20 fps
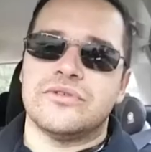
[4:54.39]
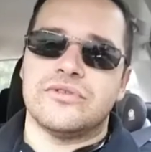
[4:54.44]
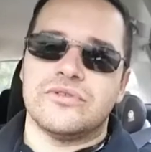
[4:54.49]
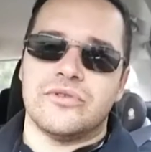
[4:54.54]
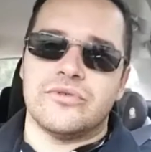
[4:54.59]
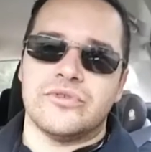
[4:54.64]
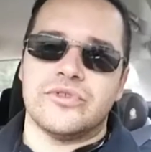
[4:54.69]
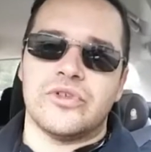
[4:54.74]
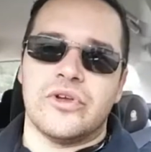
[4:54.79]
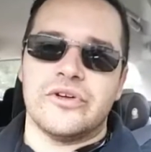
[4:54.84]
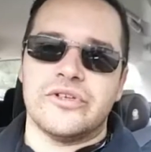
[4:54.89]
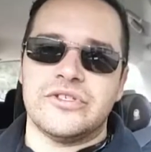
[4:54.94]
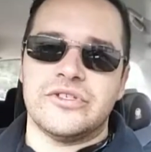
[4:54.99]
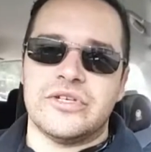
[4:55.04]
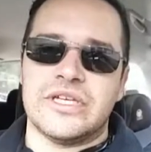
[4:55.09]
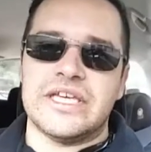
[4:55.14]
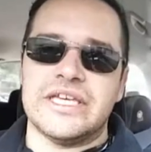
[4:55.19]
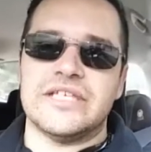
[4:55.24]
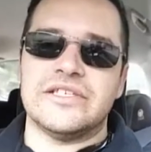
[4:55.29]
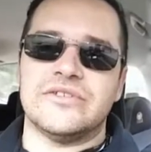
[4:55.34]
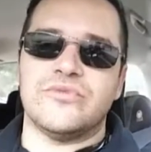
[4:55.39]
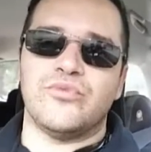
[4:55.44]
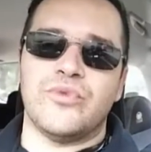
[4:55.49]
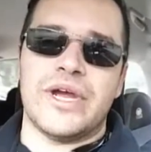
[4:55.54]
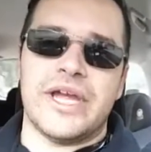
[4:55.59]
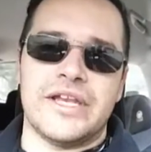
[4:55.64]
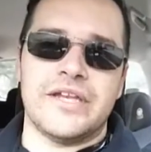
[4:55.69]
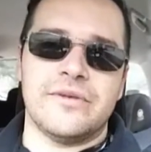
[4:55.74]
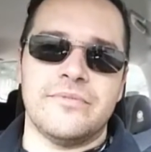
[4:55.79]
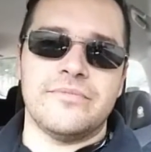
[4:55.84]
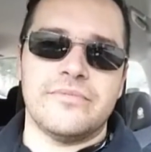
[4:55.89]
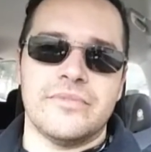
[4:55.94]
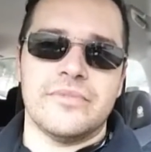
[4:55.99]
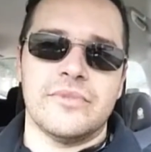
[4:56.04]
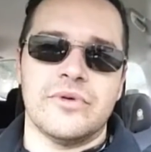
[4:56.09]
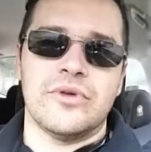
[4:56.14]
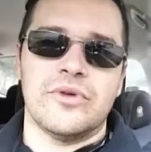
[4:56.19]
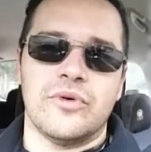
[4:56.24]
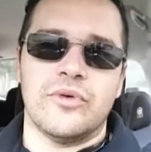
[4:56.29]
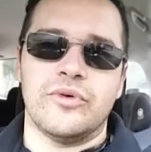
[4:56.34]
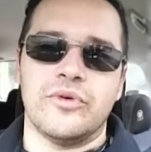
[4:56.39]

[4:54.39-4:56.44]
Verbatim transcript: So as long as your key is random